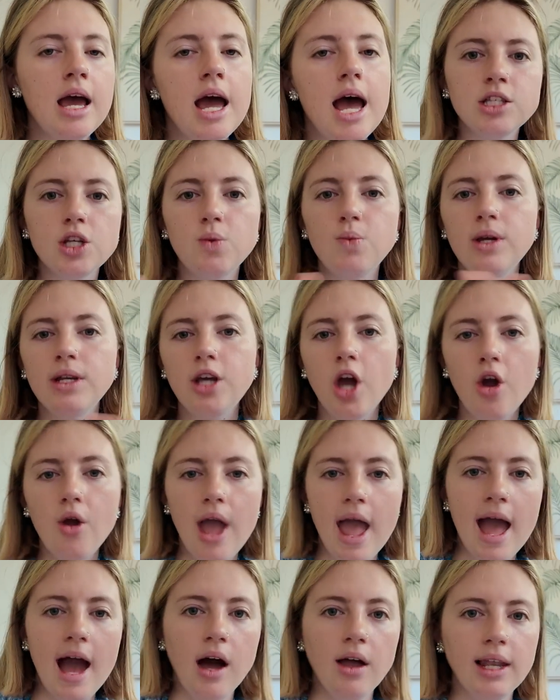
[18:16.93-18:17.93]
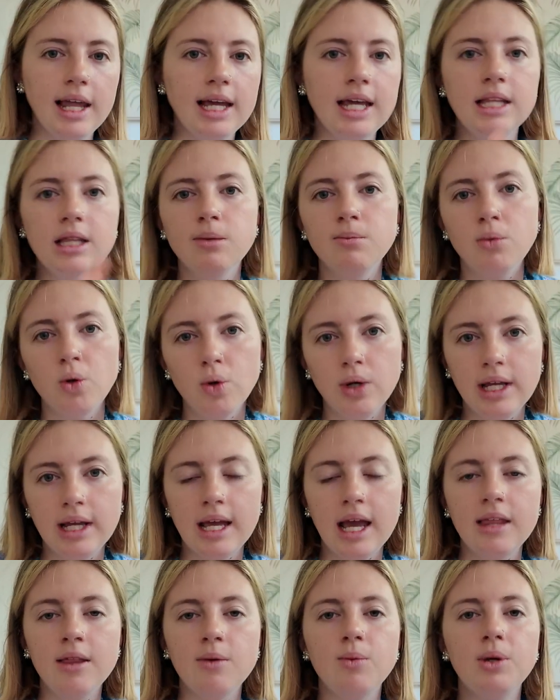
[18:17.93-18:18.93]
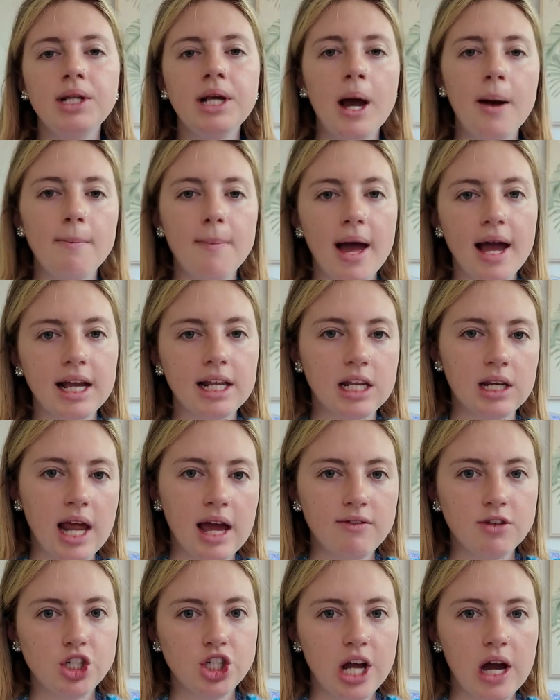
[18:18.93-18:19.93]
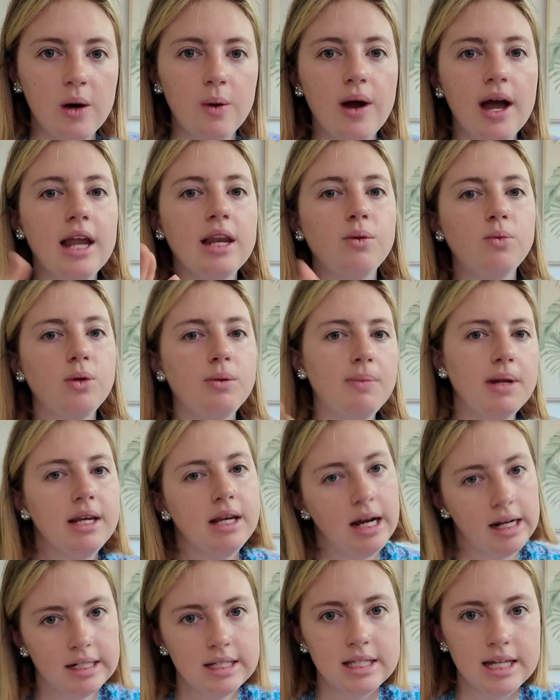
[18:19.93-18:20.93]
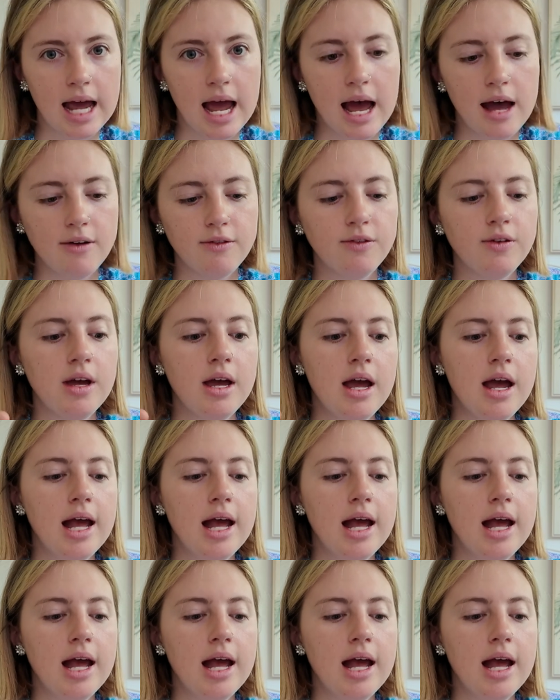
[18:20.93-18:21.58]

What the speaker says: And so we'd go out in the morning and then we'd come back and I'd have a shower, and it would be nice to have